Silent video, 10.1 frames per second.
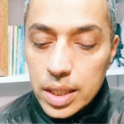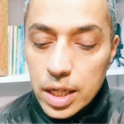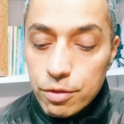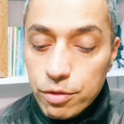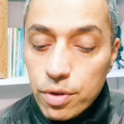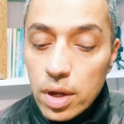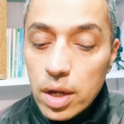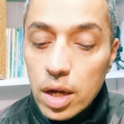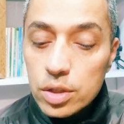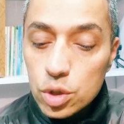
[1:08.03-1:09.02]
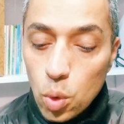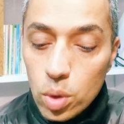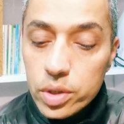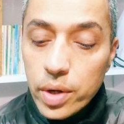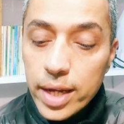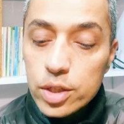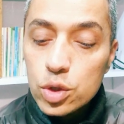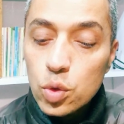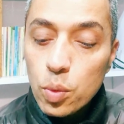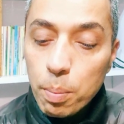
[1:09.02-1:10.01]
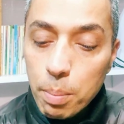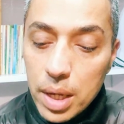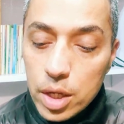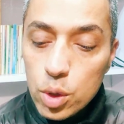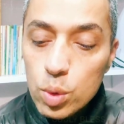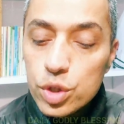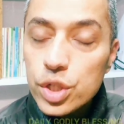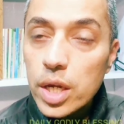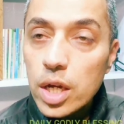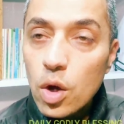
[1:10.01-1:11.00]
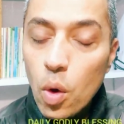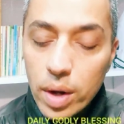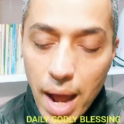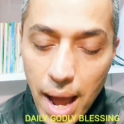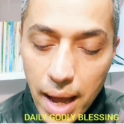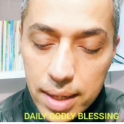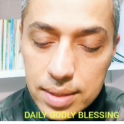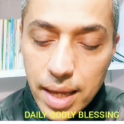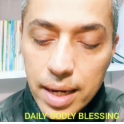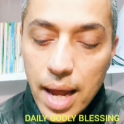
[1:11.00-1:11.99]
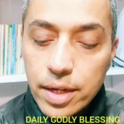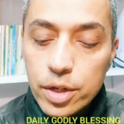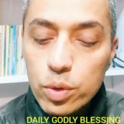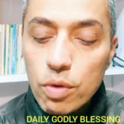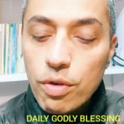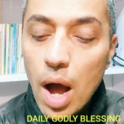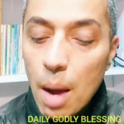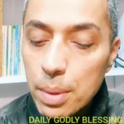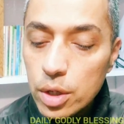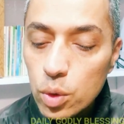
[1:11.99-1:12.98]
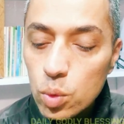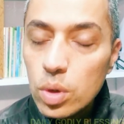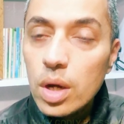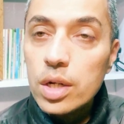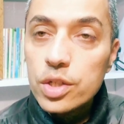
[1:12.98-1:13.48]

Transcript: If a soul tries to make you shake or has an attitude of harming you,